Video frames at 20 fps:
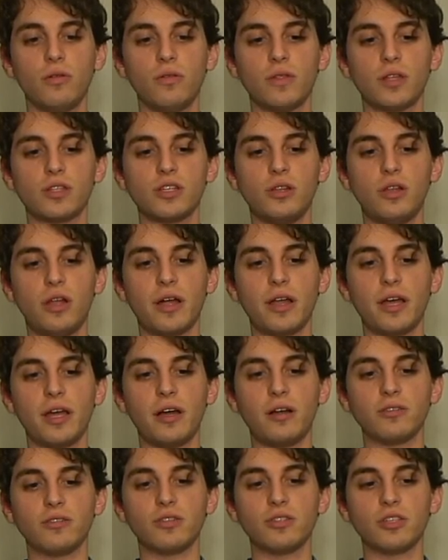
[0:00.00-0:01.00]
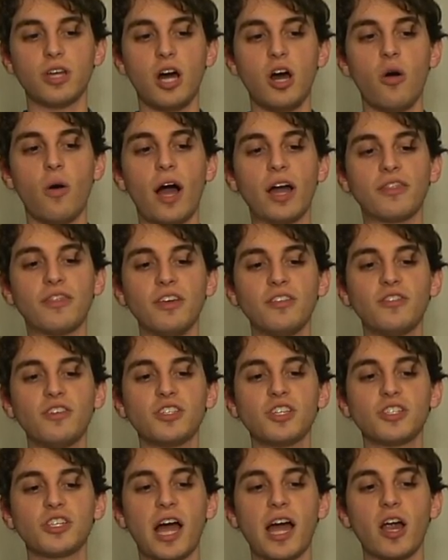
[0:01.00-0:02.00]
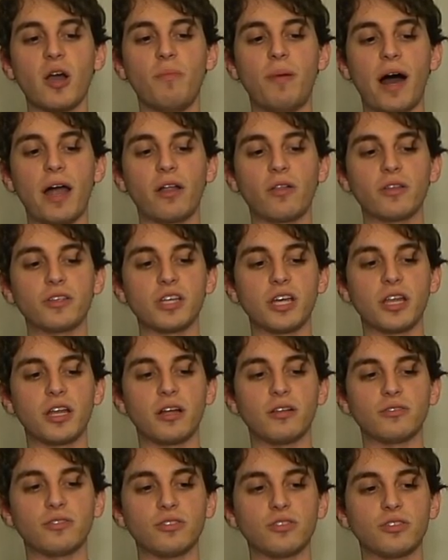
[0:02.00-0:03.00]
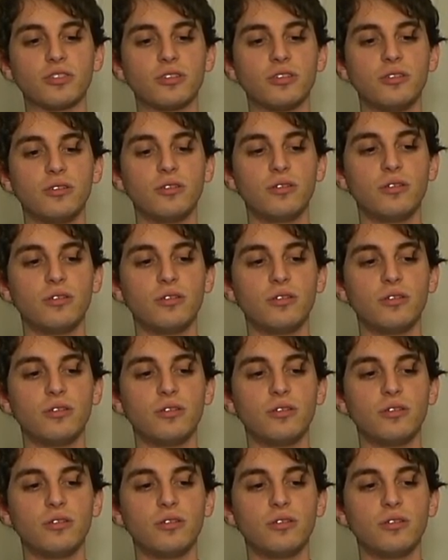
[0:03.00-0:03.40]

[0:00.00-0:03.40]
That's a lot of ounces. Oh, I think this entire bottle is eight ounces.